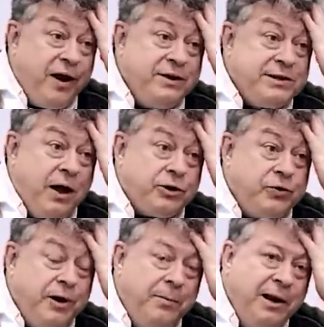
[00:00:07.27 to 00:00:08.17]
phrase
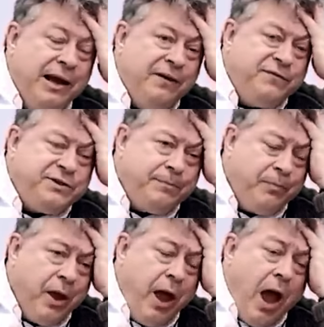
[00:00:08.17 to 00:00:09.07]
luxury beliefs.
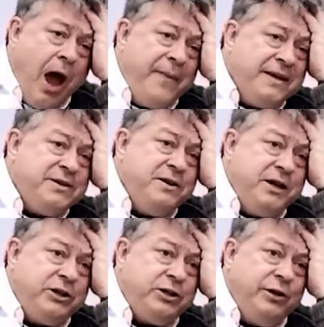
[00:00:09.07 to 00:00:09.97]
And there's an
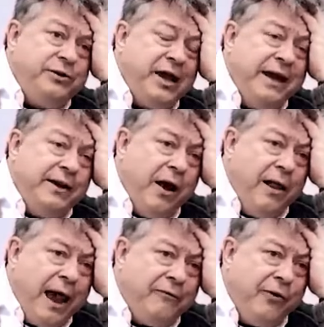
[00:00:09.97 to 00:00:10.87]
additional take I'll
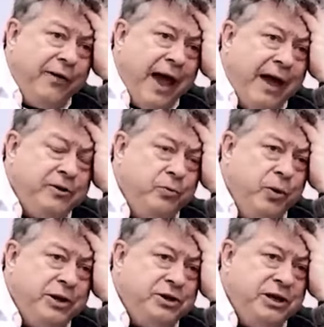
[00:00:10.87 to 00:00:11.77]
have on that,
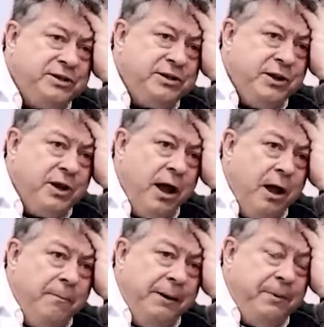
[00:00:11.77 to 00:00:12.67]
which is that
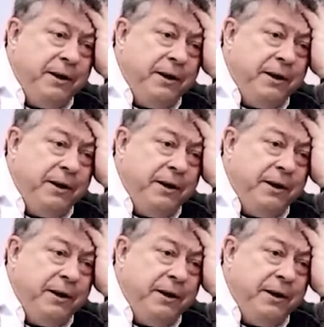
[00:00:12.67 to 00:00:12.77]
people